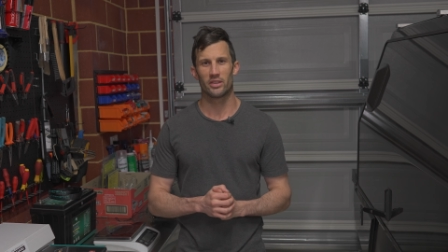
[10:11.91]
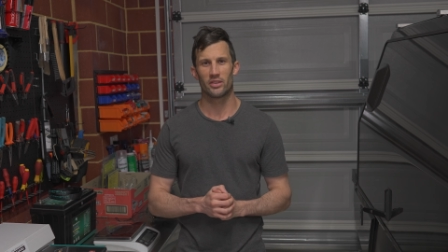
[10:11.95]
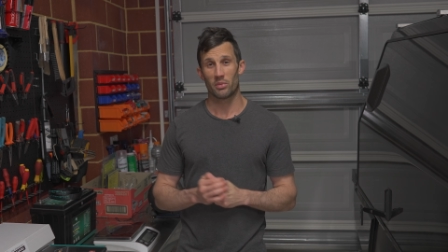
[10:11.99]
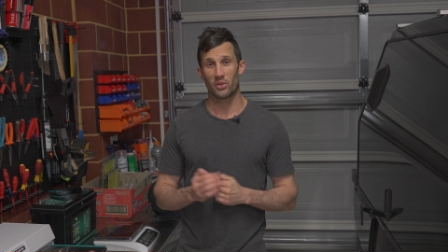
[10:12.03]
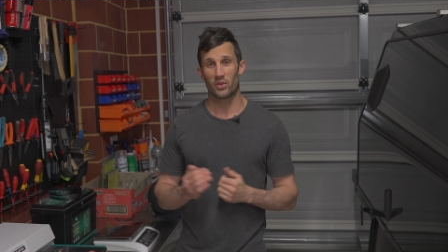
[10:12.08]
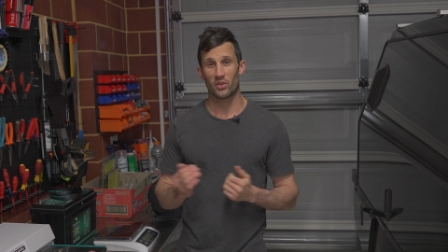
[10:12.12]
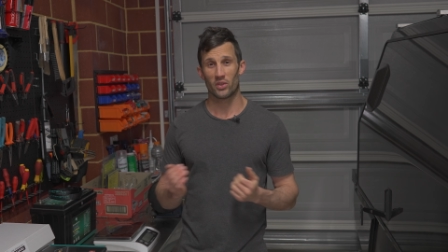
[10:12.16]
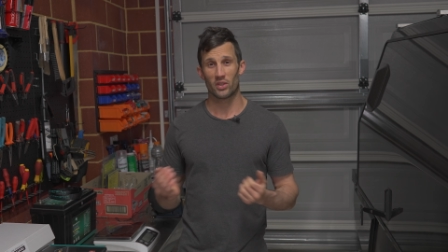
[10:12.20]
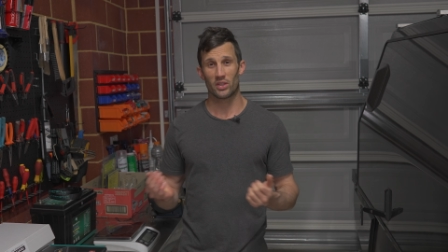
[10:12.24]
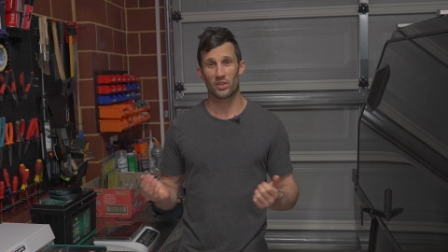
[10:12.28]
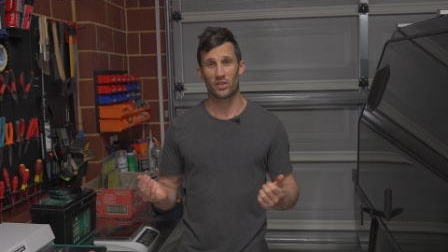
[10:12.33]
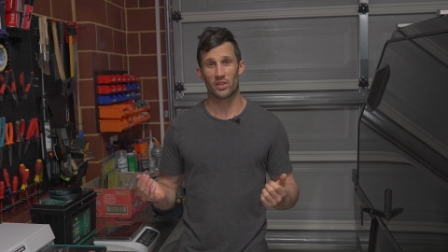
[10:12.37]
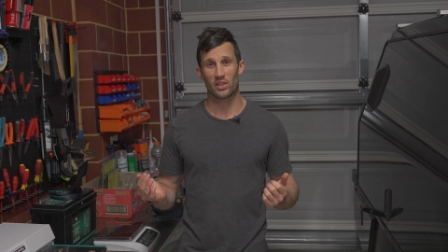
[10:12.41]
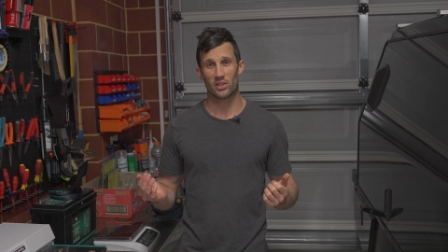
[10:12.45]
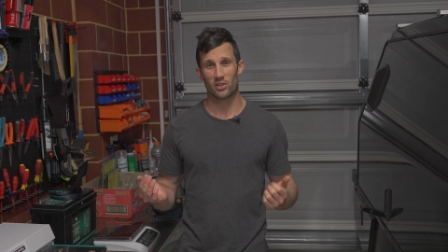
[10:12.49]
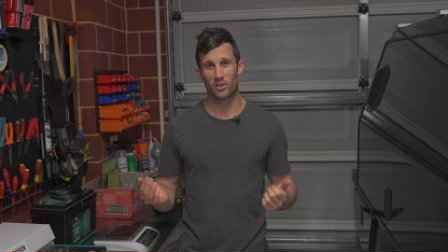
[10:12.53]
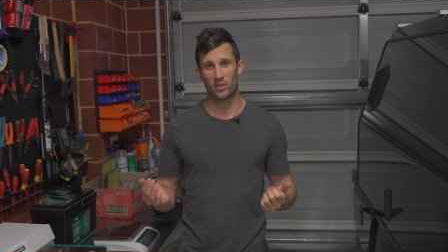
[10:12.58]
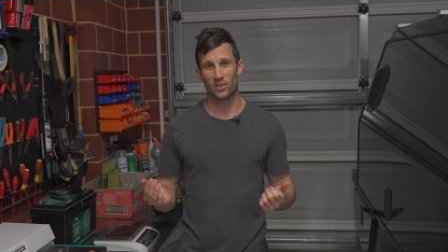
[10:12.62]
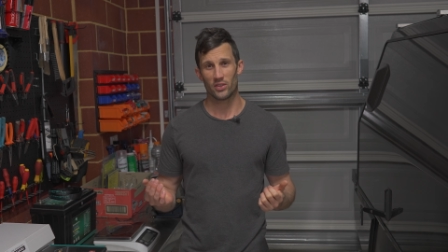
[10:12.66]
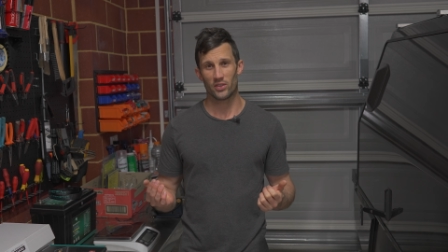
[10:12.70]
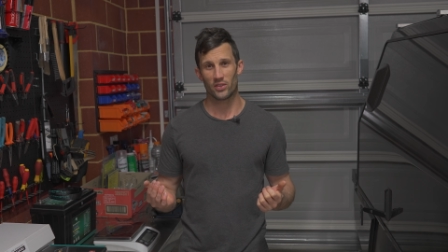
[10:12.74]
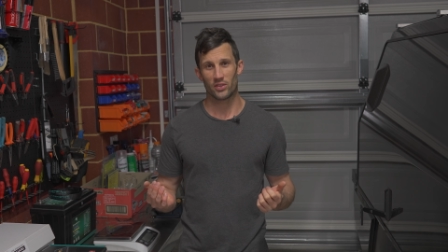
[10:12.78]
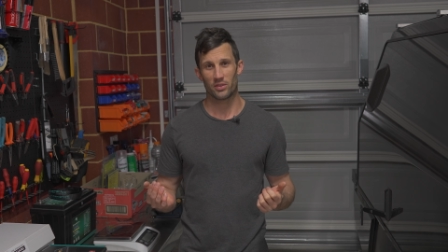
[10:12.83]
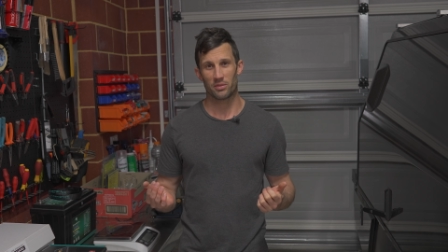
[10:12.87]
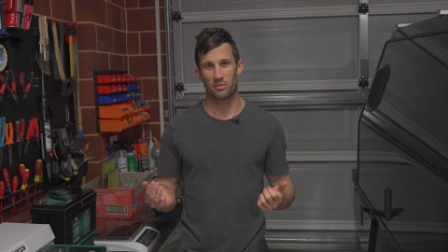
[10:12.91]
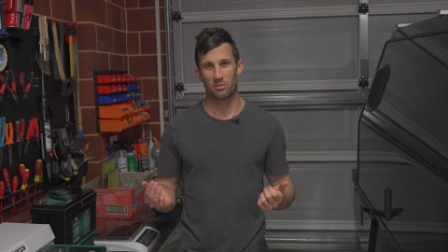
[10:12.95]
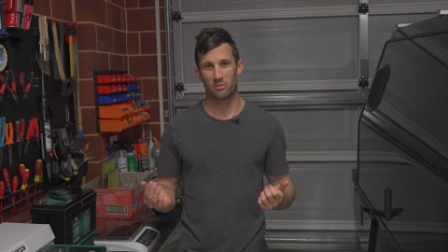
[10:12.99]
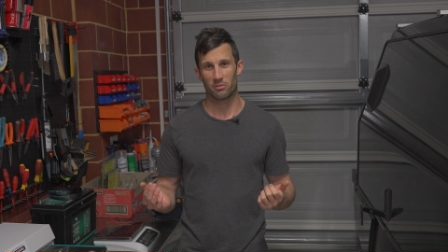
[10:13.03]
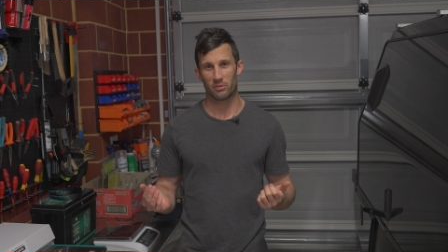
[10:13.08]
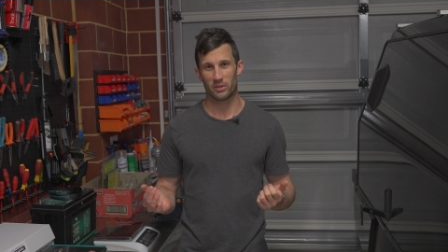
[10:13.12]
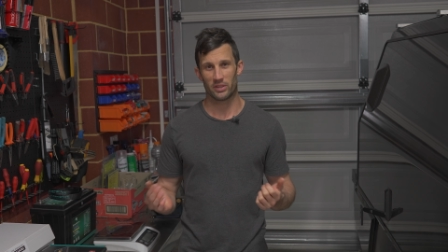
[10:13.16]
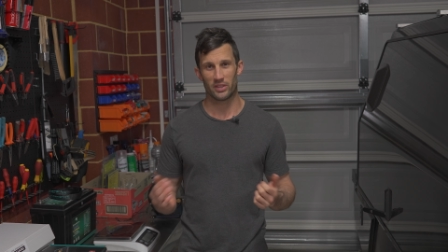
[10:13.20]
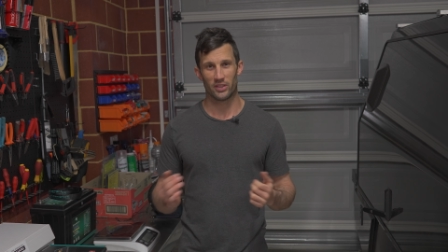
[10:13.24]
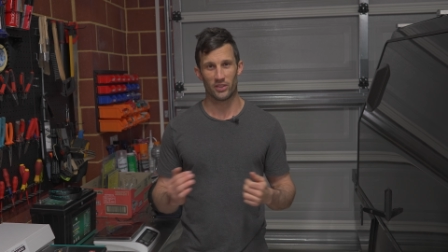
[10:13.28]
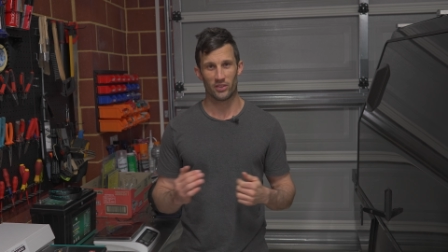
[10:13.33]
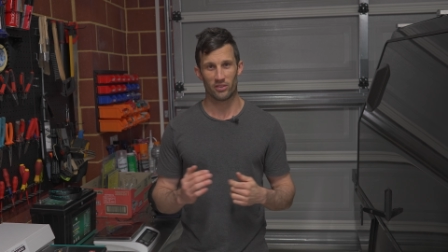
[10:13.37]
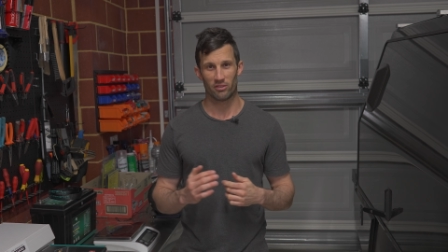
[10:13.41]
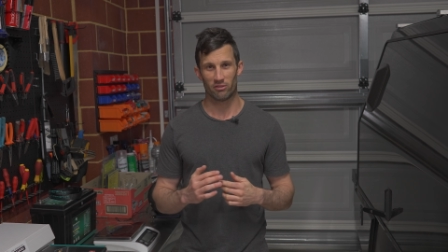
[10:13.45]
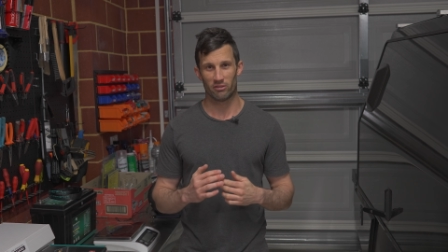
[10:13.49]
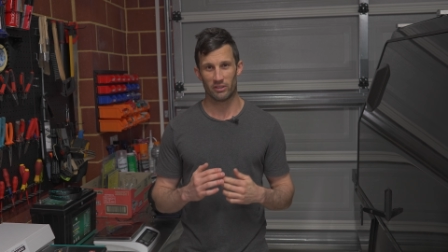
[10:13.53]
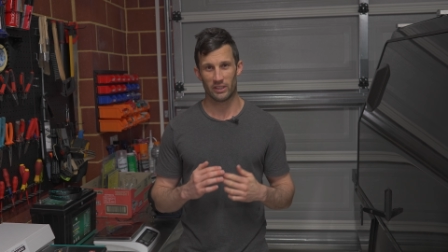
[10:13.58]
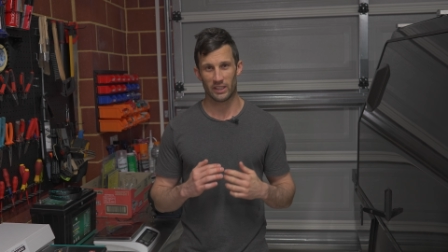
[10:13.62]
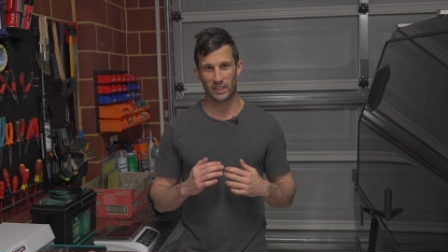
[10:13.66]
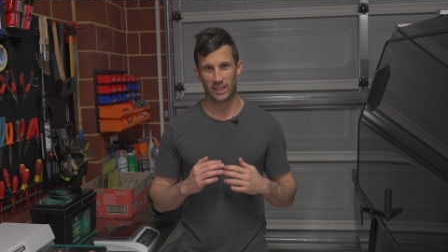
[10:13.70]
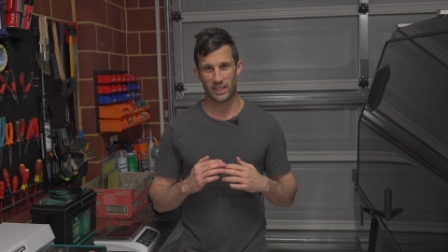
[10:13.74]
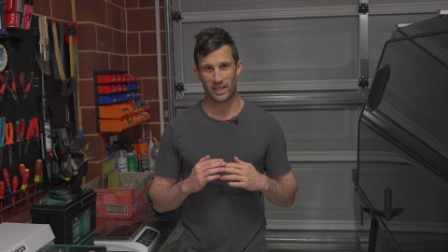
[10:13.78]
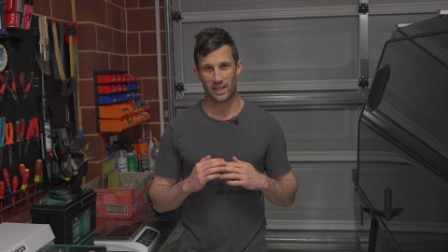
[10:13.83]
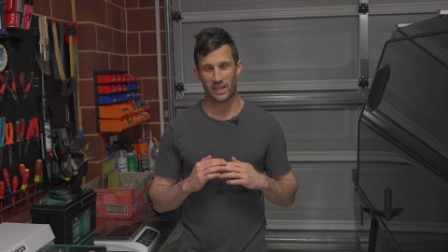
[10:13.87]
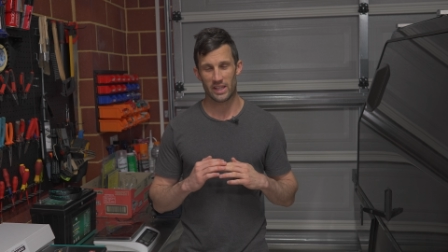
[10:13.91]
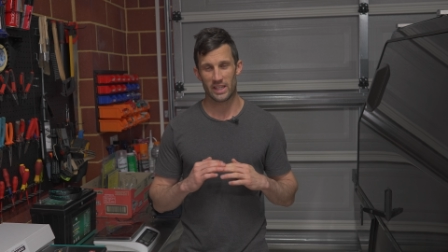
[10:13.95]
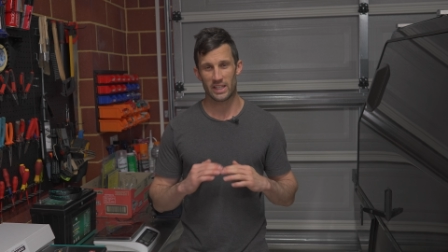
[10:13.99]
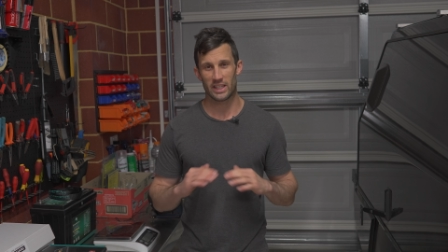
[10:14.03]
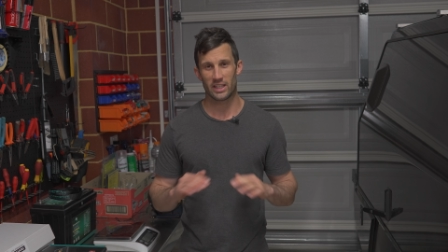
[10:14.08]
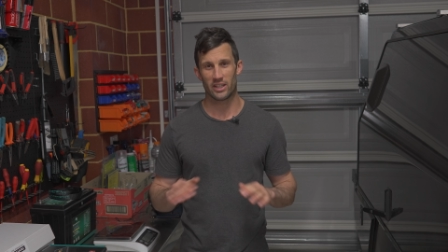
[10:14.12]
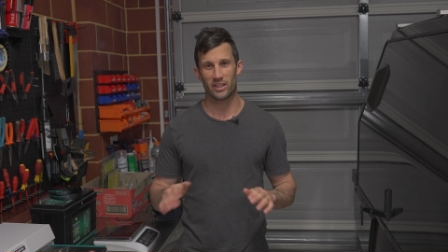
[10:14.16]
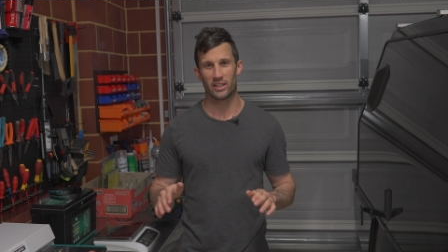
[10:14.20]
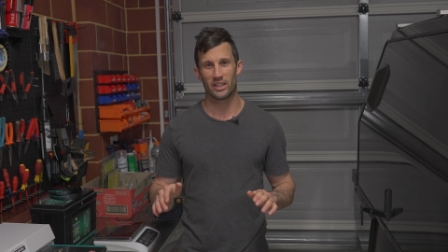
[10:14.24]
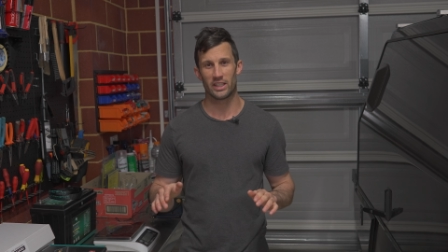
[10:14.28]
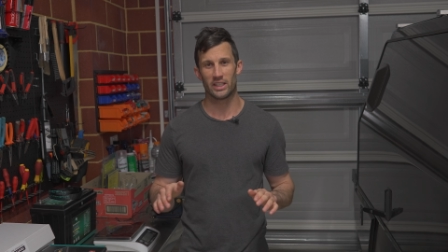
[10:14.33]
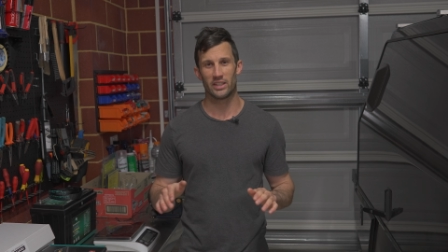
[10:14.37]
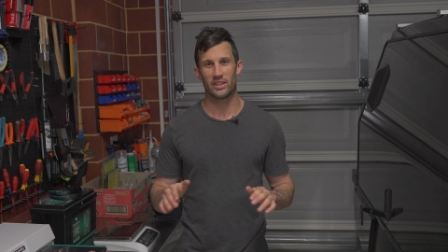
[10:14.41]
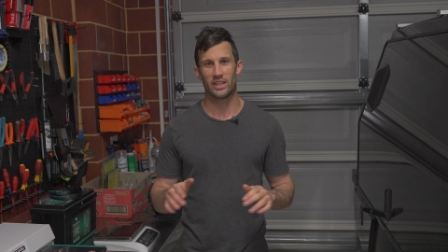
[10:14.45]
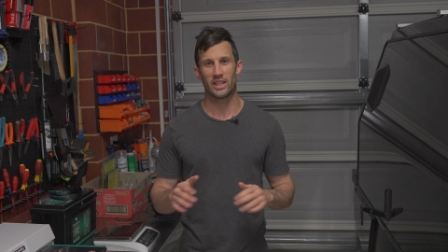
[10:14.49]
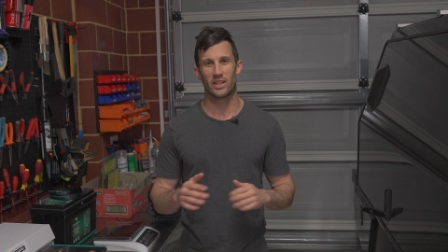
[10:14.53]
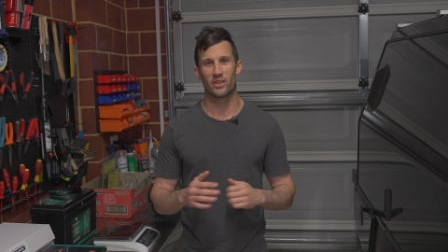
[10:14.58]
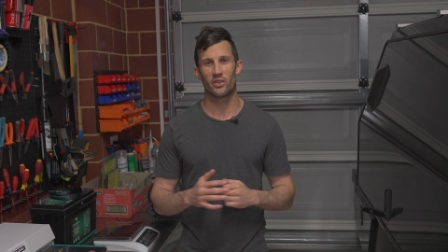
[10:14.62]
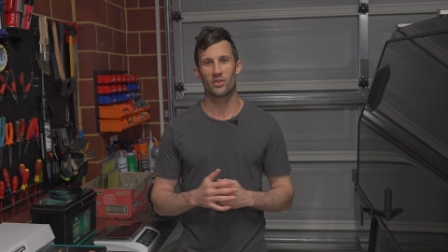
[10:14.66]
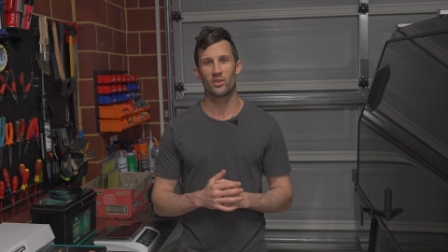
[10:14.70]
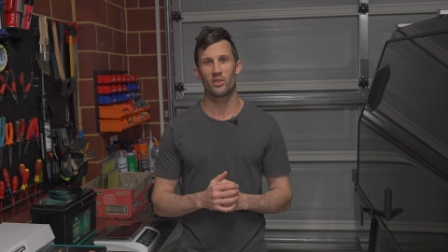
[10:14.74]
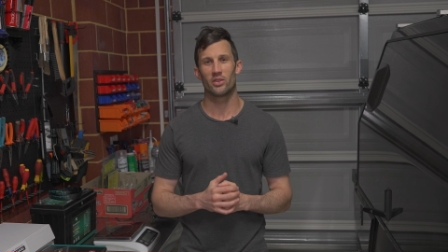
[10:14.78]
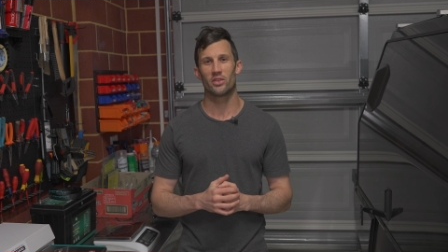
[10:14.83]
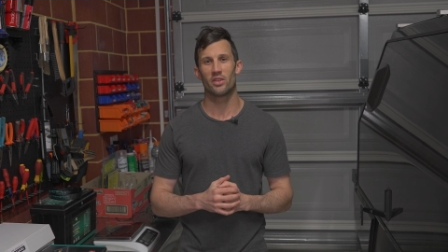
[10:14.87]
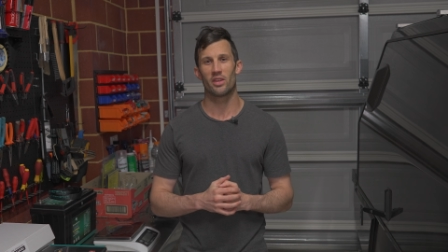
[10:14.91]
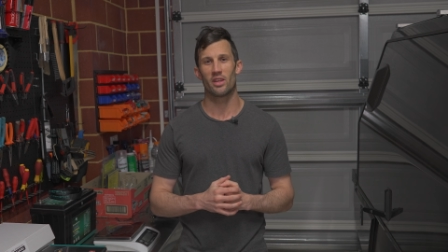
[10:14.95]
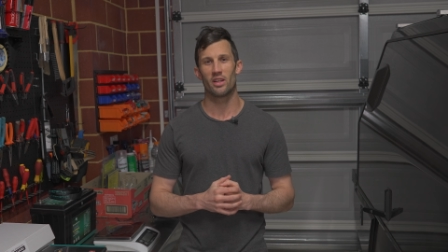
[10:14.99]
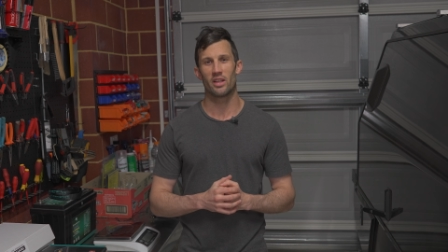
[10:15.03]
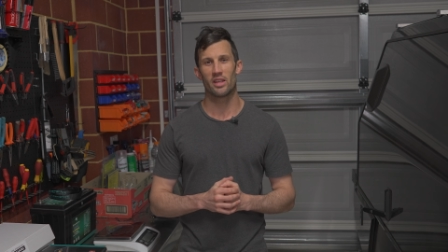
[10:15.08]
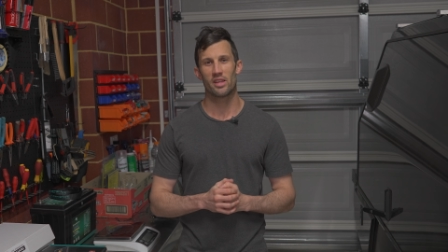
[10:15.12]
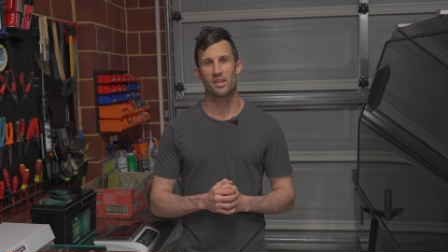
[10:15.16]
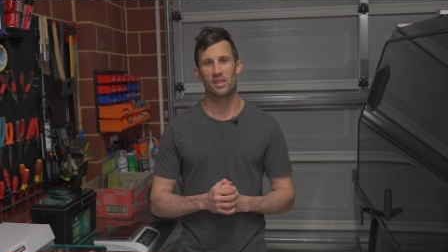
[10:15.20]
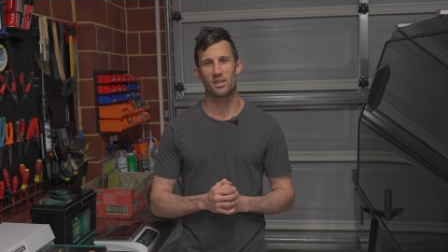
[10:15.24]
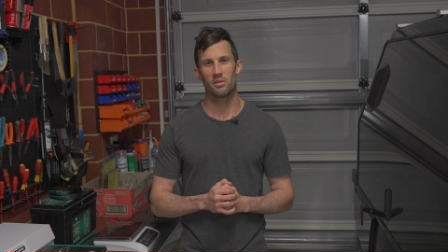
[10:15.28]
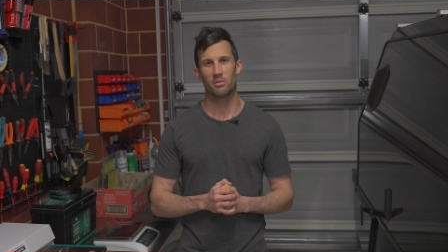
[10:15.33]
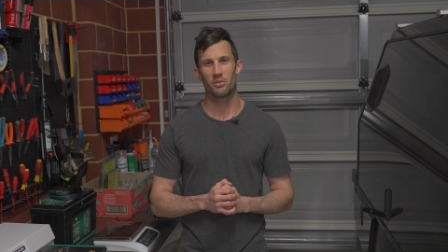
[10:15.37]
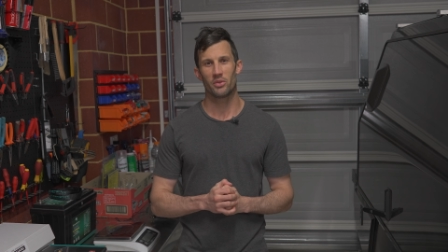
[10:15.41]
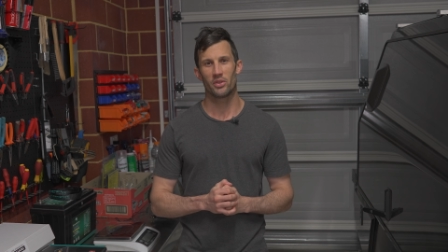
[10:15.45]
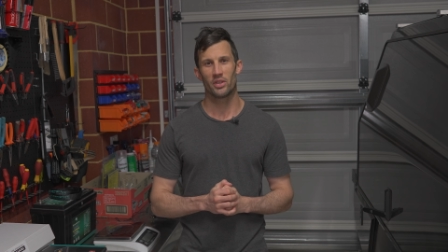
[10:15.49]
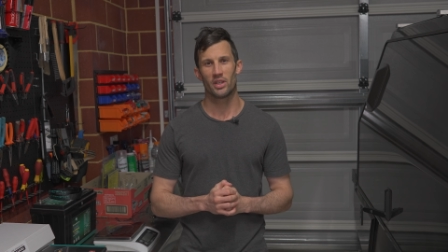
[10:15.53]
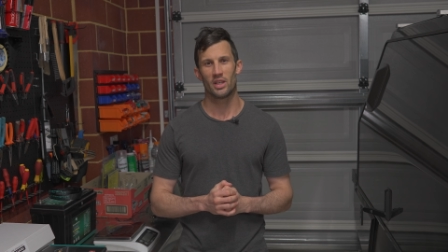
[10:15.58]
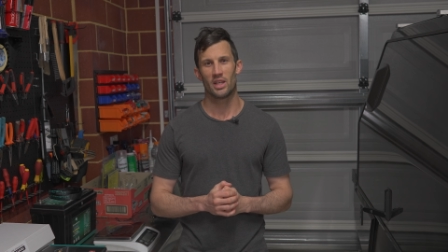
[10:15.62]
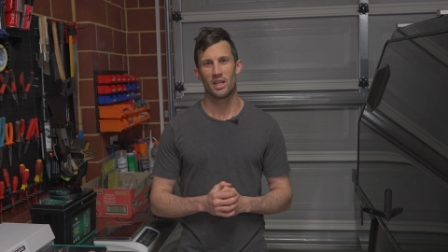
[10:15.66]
Besides the cost, which is really the only downside to the lithiums,